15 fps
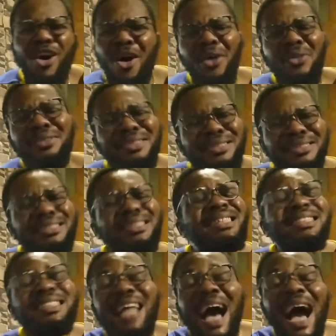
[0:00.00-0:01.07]
All these
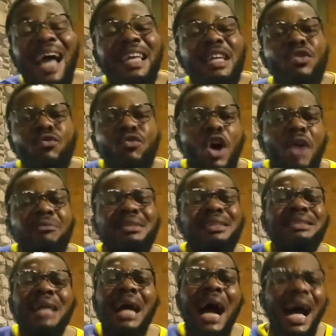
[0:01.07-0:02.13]
things are involved
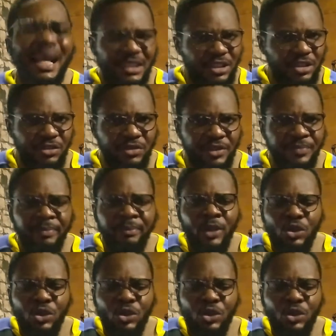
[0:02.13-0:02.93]
in artistry.